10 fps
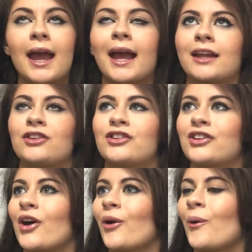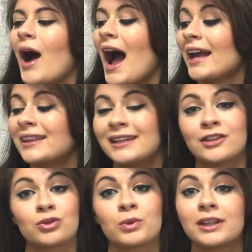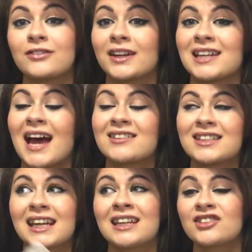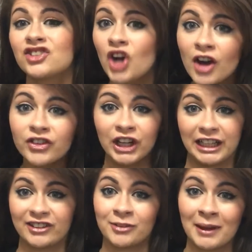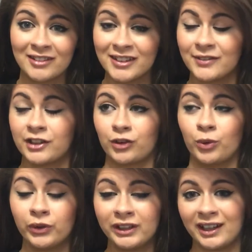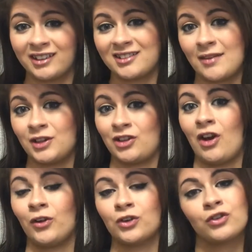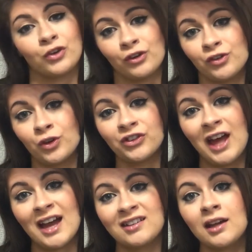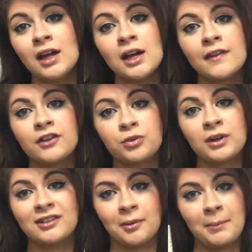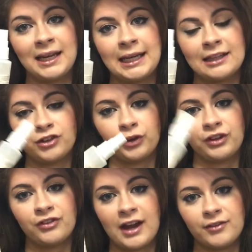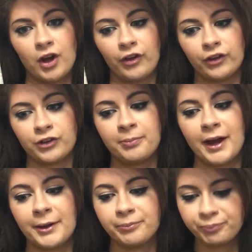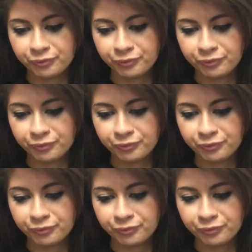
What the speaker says: and so I think it's really fantastic, and it's not very expensive. It's only like $7 for a full size. This one is a mini, it's only $5, but